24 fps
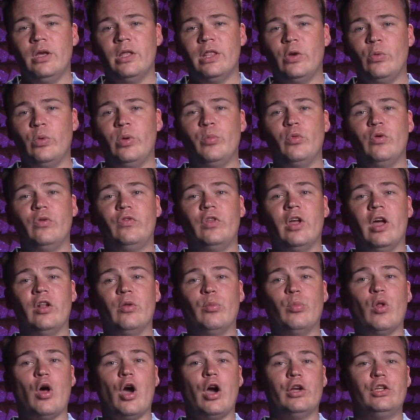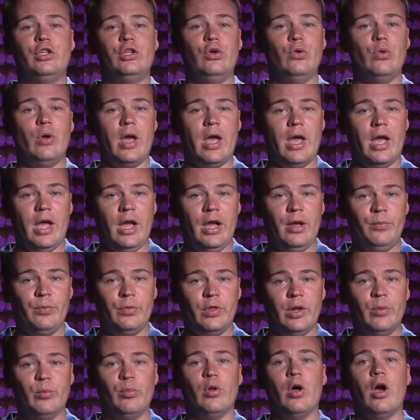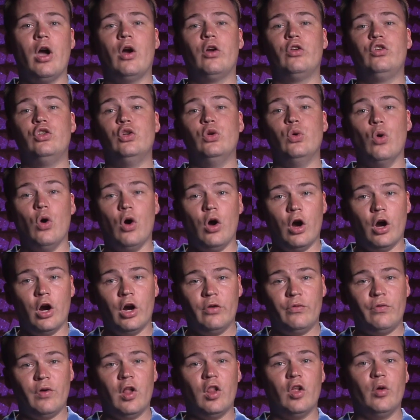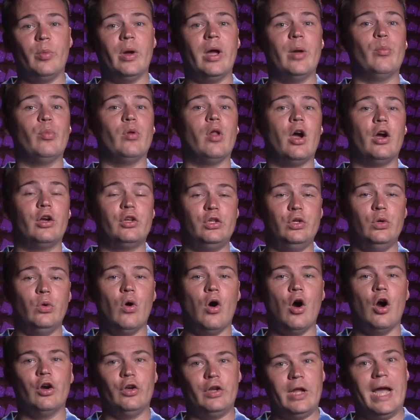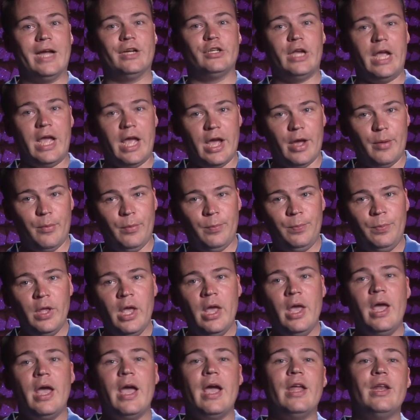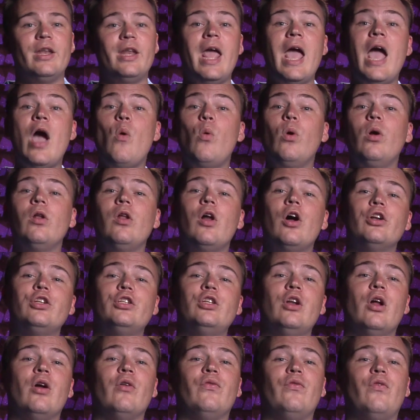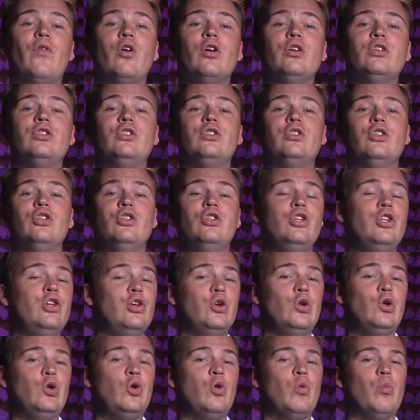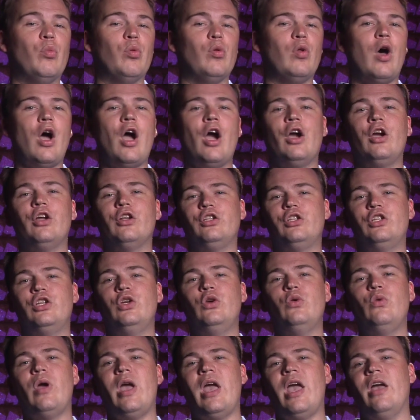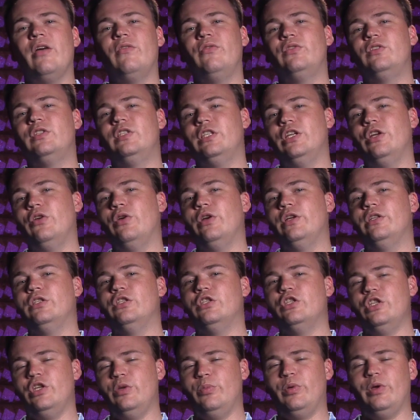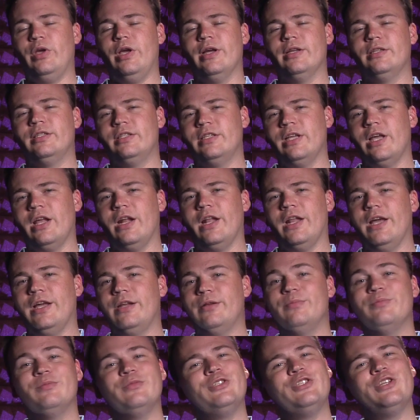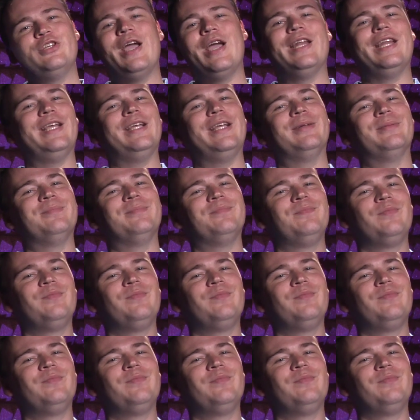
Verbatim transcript: Then we moved on to Block IIA, then Block IIR, followed by Block IIR-M, and now we're launching our first new Block IIF series GPS satellite. Shiny.